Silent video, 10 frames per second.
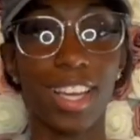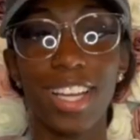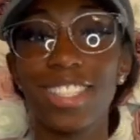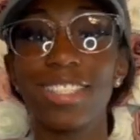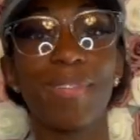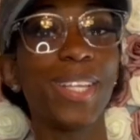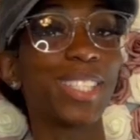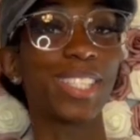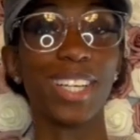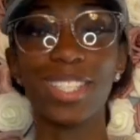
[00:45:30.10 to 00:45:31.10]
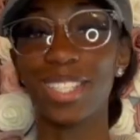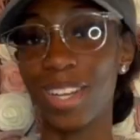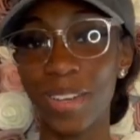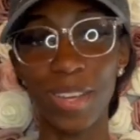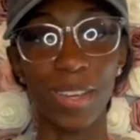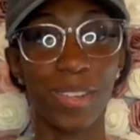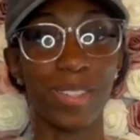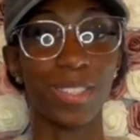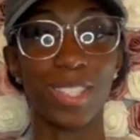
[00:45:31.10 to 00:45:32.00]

it just makes the shirt so cute